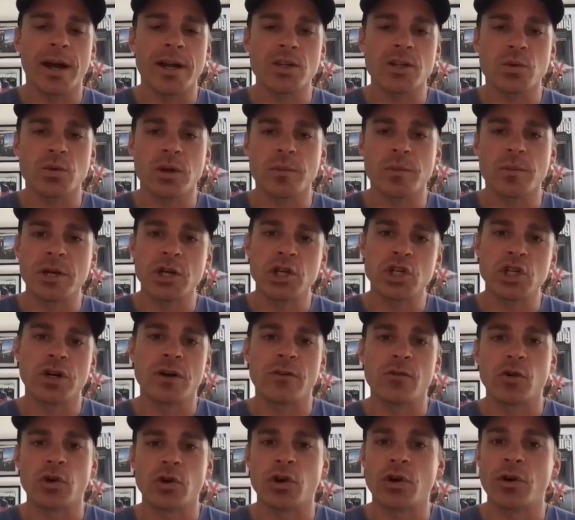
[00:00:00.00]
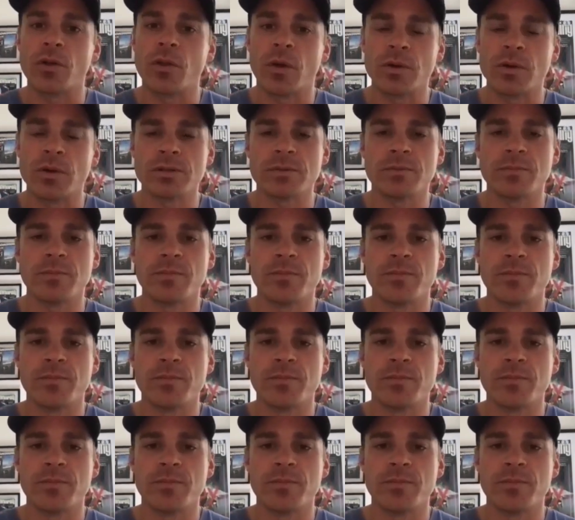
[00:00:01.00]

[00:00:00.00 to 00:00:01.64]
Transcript: I just want to make sure everyone heard those.